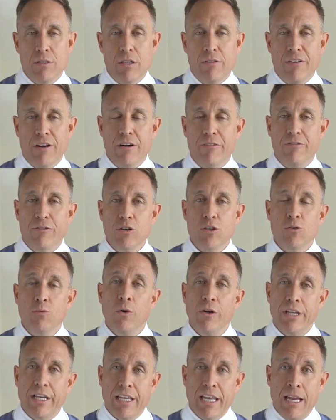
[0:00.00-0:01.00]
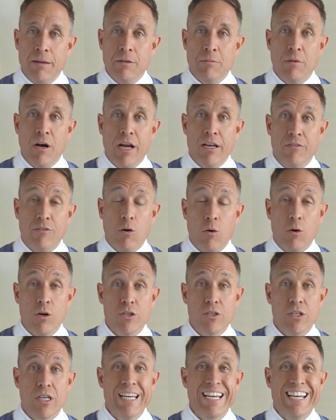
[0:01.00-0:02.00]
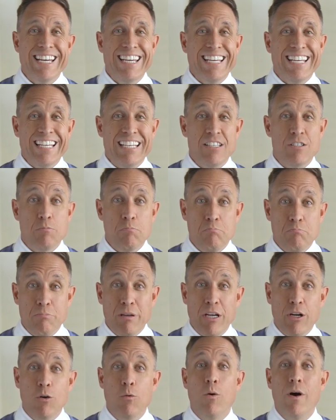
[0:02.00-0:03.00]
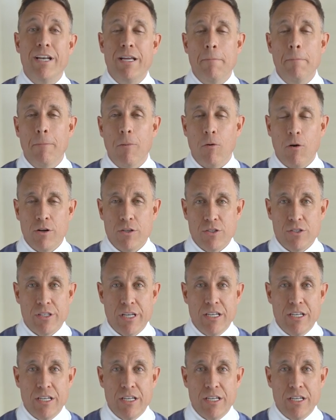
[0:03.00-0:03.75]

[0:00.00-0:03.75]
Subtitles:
And the very first one that came to mind, of course, is Pier 1 Imports.